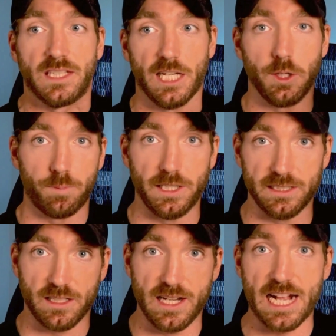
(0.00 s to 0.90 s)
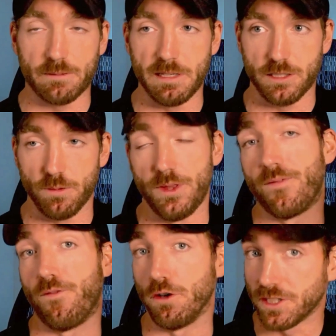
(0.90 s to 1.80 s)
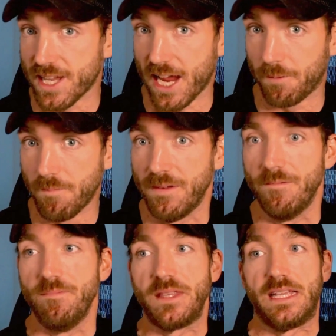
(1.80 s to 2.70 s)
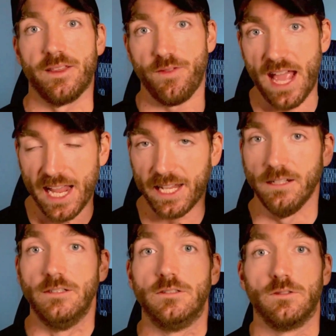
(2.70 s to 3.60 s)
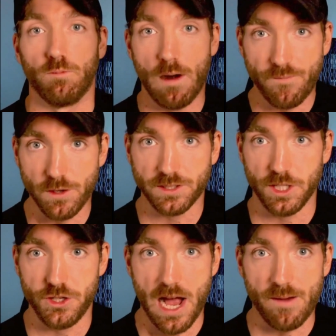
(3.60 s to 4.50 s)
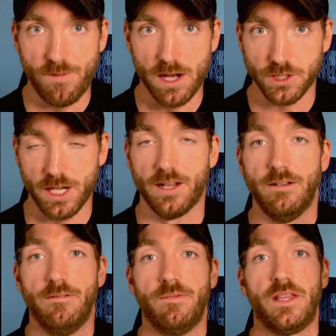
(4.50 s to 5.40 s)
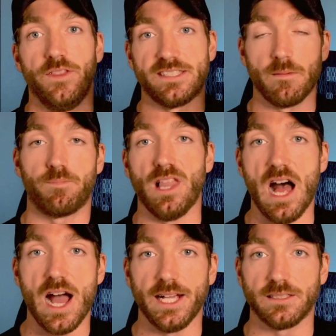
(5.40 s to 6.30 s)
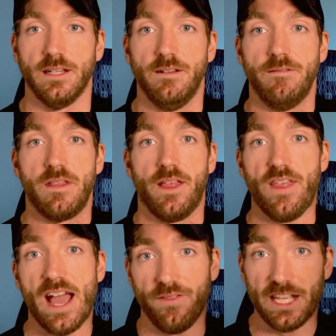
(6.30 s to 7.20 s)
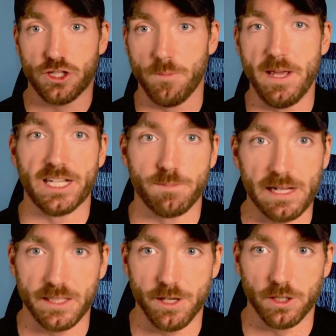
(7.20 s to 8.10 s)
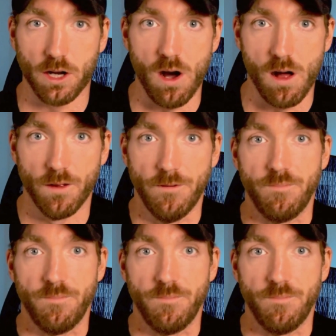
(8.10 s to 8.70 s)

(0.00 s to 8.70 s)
Can you please connect me to the first name? They reference the job function. This implies that they should be expecting your call.